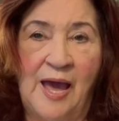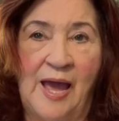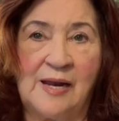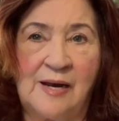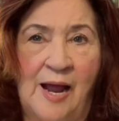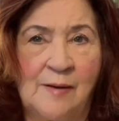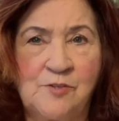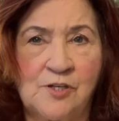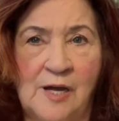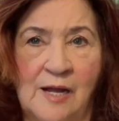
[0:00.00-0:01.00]
And
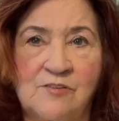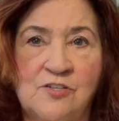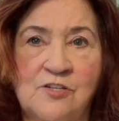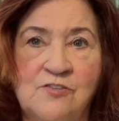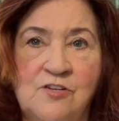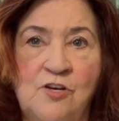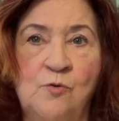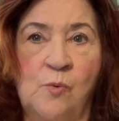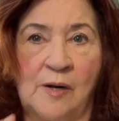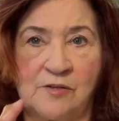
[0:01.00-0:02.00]
object constancy
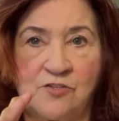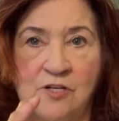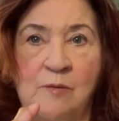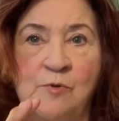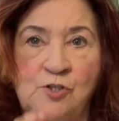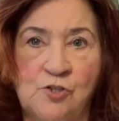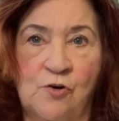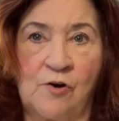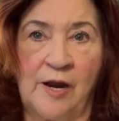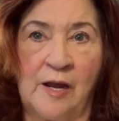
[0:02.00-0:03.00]
you want to see
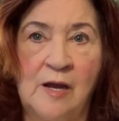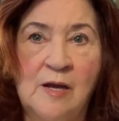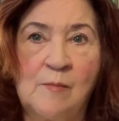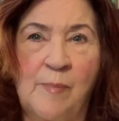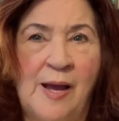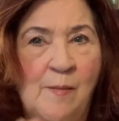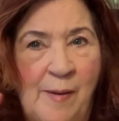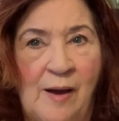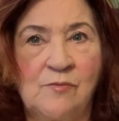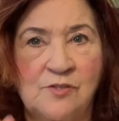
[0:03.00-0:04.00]
maturing by
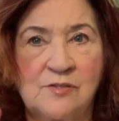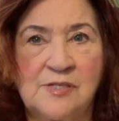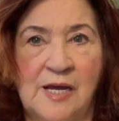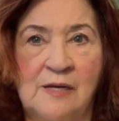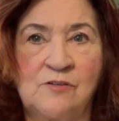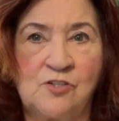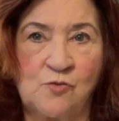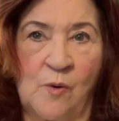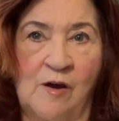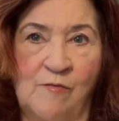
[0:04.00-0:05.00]
about 10 to
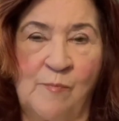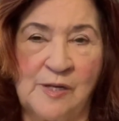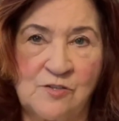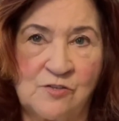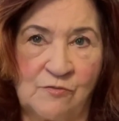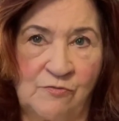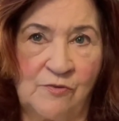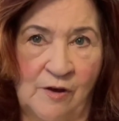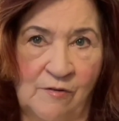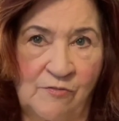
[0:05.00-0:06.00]
12 months
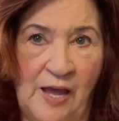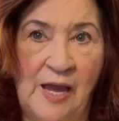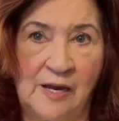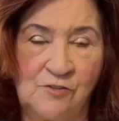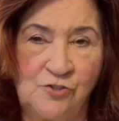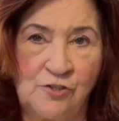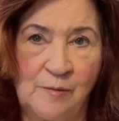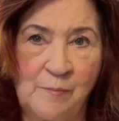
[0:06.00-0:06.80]
of age.